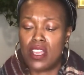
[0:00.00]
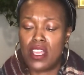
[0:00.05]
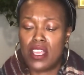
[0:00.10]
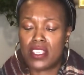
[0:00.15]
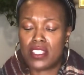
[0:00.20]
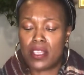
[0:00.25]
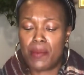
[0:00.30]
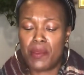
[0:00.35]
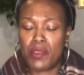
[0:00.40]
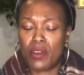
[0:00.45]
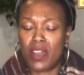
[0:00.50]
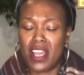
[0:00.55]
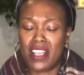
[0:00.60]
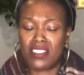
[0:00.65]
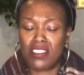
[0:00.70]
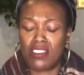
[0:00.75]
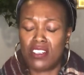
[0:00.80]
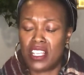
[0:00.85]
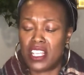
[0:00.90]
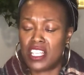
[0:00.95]
Some of you guys
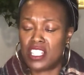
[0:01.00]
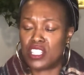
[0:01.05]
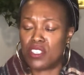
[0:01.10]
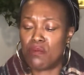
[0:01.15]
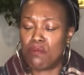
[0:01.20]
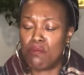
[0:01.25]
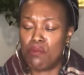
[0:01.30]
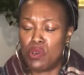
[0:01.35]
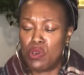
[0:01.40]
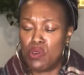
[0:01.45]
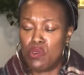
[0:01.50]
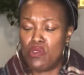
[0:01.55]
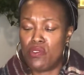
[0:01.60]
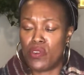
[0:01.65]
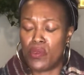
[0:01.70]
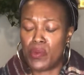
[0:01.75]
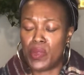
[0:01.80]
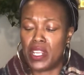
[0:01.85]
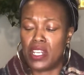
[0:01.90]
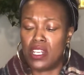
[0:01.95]
are looking to move or
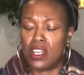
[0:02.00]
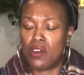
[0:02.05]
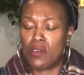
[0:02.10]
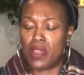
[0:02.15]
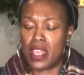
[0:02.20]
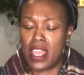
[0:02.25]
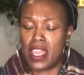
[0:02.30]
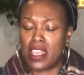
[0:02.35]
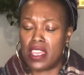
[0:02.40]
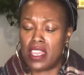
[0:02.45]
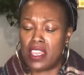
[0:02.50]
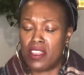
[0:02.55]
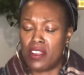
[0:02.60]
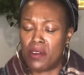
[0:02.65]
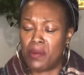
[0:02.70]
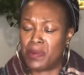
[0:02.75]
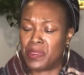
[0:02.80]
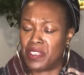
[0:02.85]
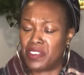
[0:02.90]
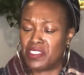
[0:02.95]
relocate here,
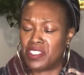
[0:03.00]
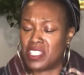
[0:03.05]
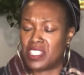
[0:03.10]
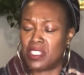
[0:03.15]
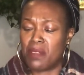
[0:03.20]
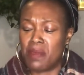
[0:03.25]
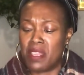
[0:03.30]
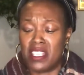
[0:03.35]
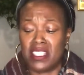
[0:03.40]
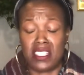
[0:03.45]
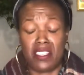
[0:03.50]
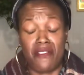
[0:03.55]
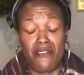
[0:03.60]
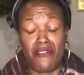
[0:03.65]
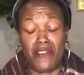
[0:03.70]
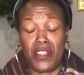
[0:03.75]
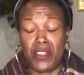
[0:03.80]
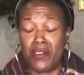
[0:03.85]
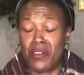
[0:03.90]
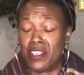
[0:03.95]
but there's just some
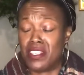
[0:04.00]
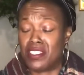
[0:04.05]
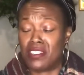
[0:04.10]
interference.